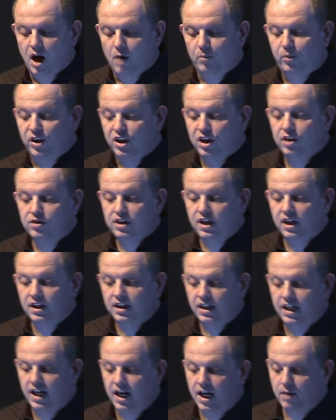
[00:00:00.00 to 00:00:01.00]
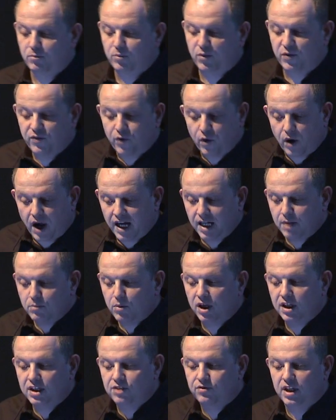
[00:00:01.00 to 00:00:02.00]
producing the game, before any
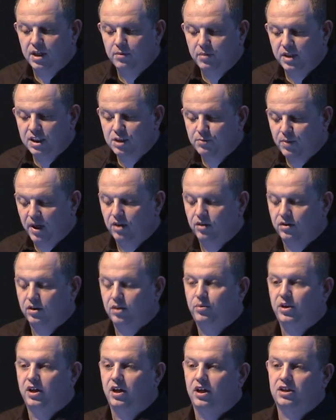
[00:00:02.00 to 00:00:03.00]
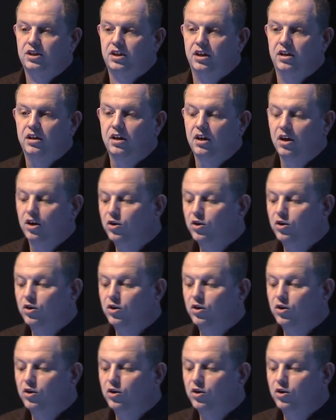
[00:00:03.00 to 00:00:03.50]
money's really been spent on the production,